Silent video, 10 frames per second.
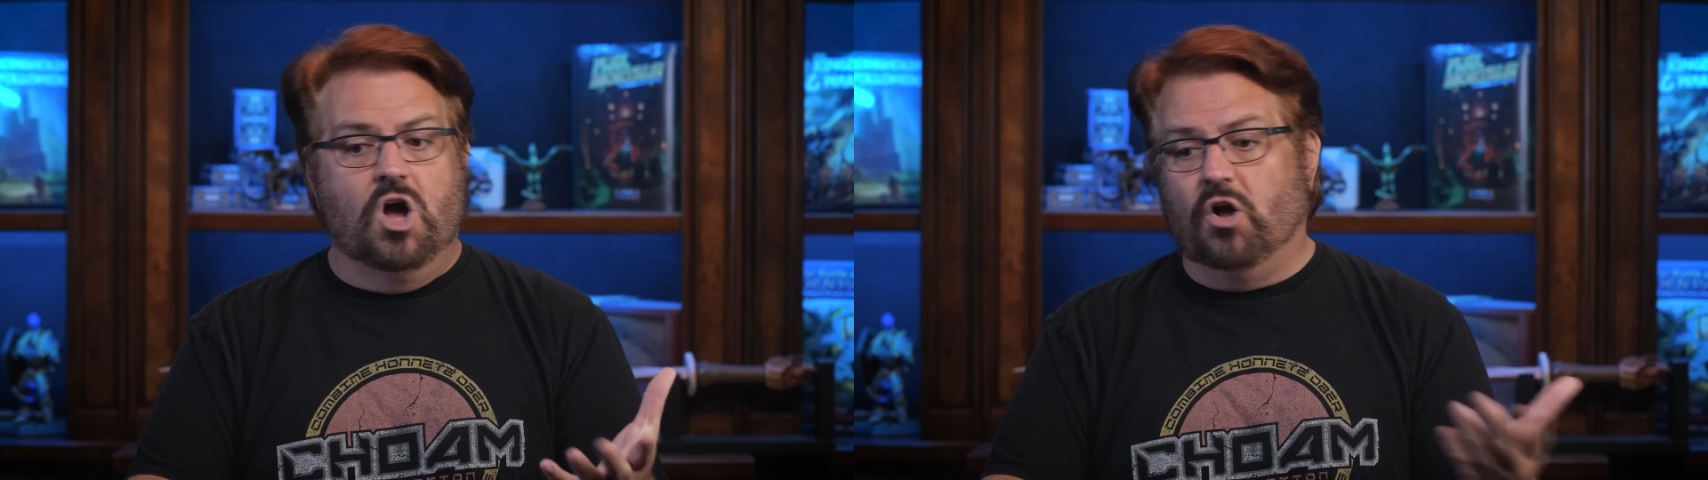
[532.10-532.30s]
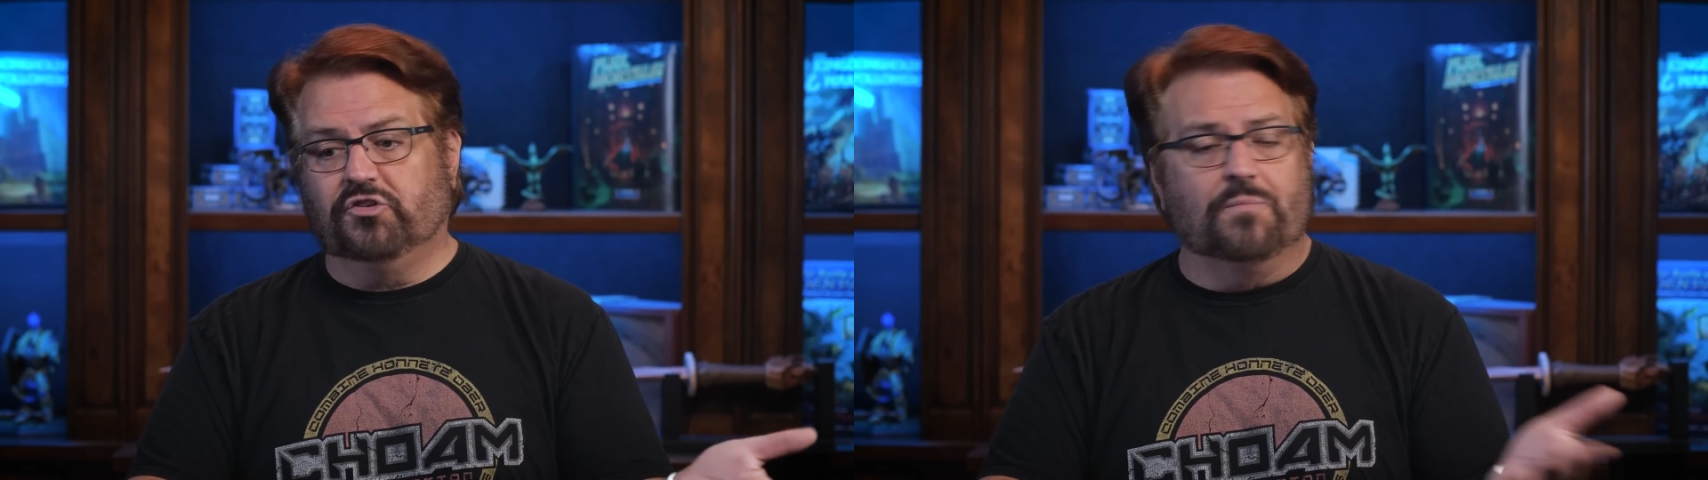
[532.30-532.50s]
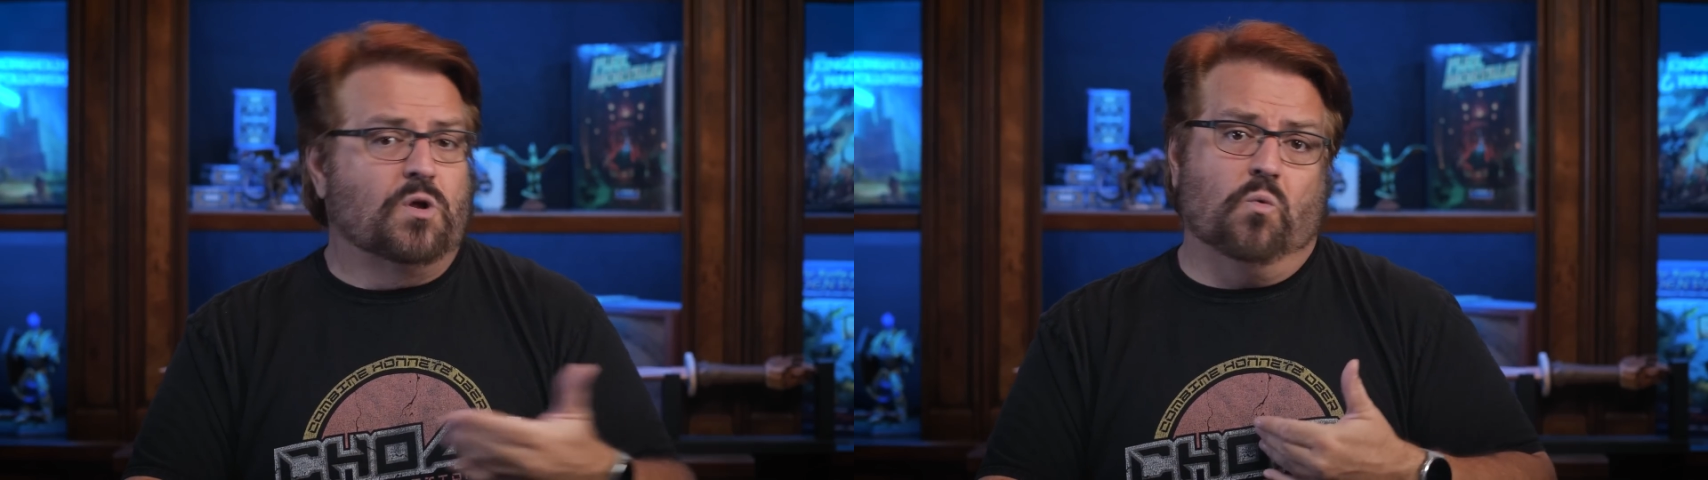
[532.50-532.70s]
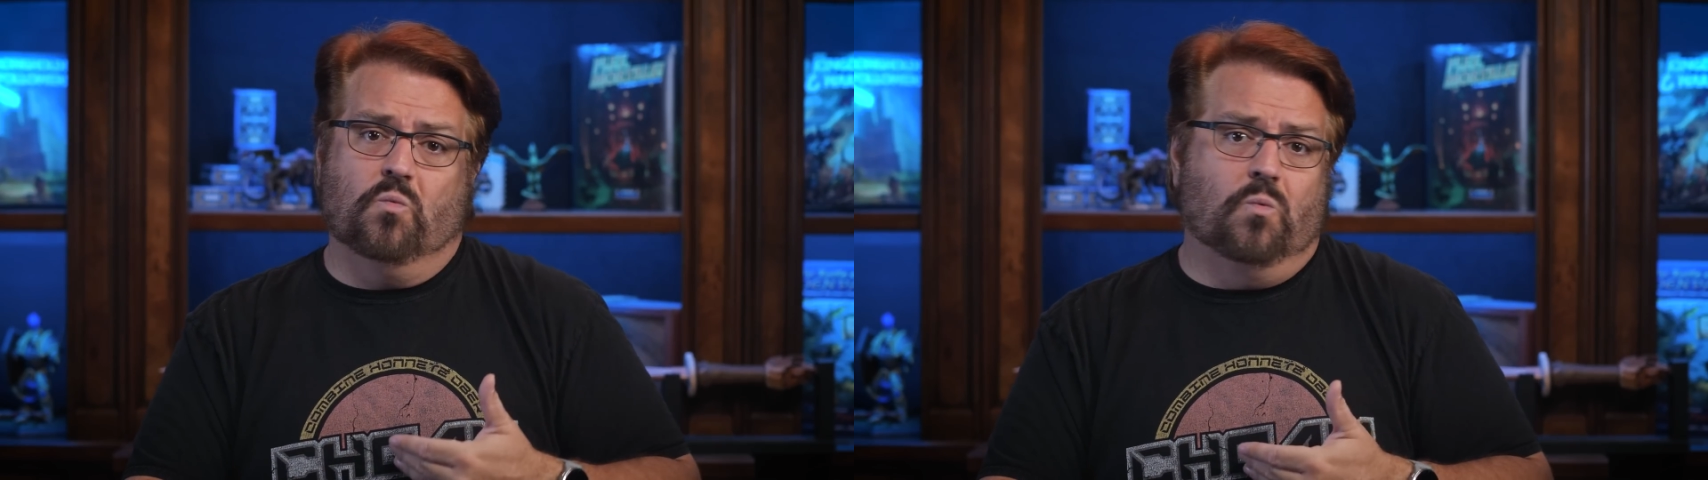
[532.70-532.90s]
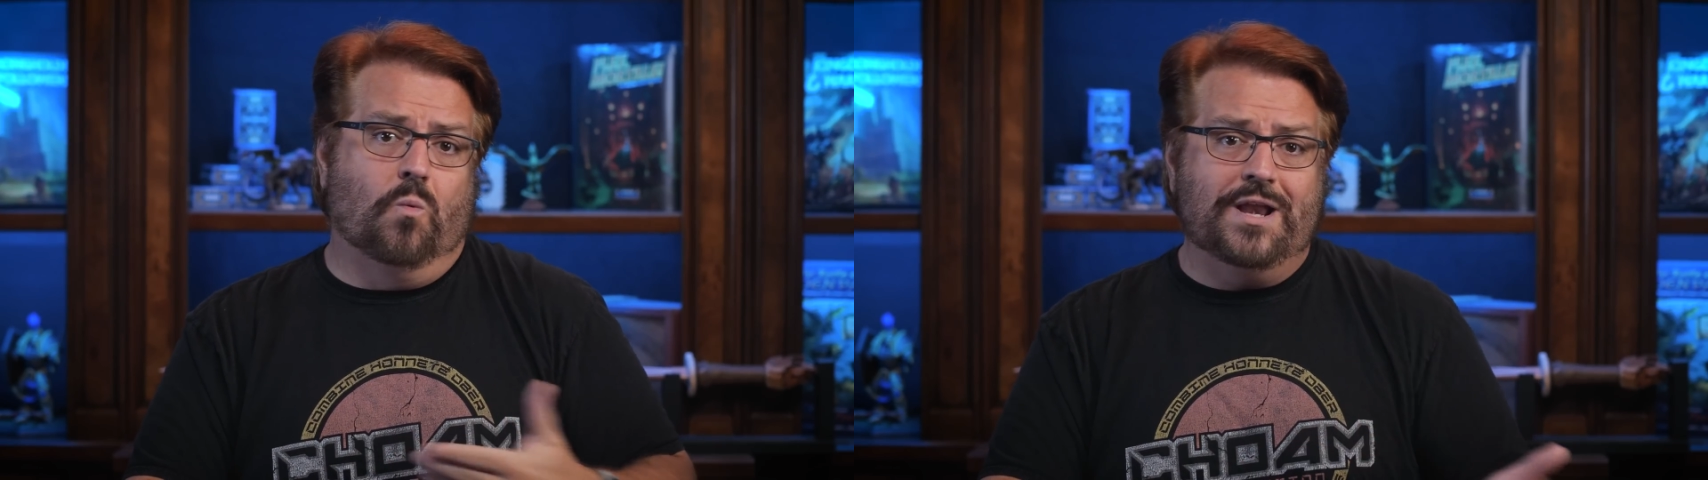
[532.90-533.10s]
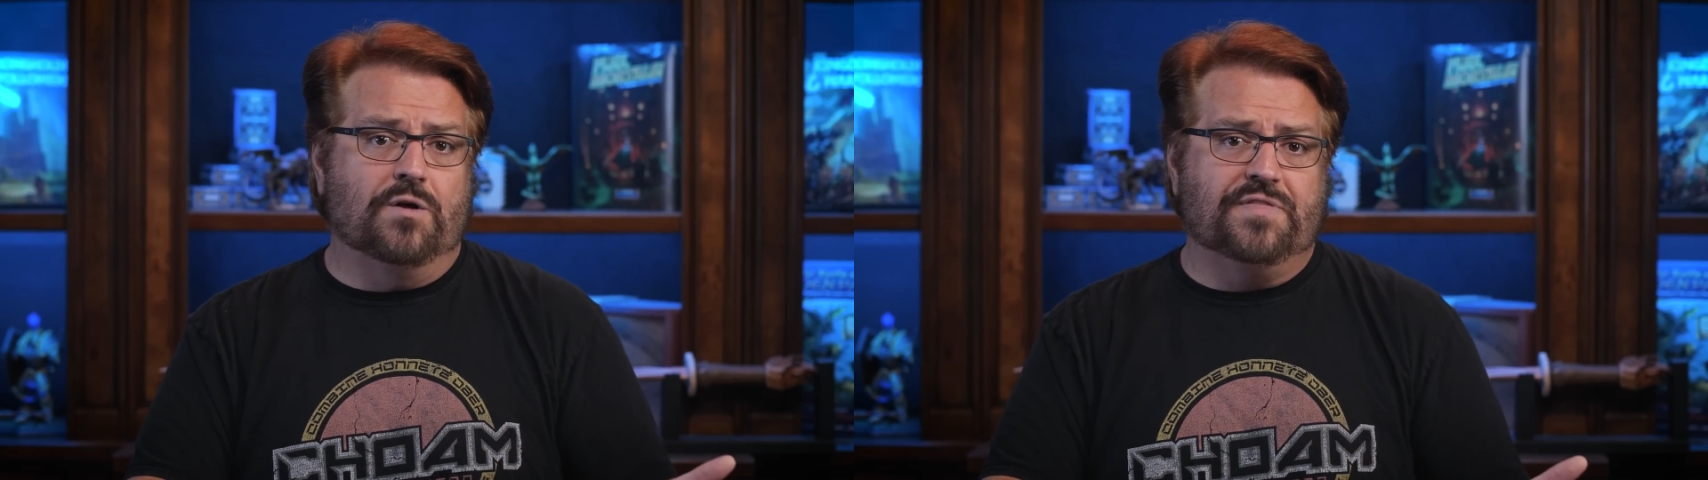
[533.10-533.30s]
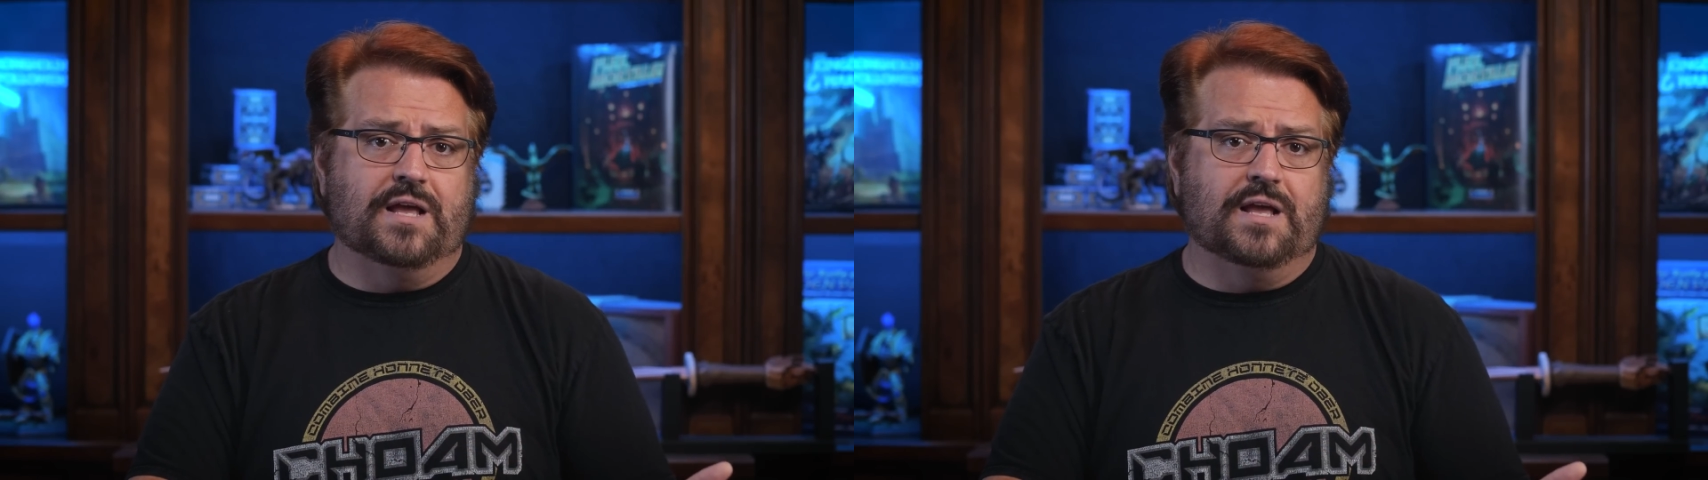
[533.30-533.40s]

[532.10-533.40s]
Also, we don't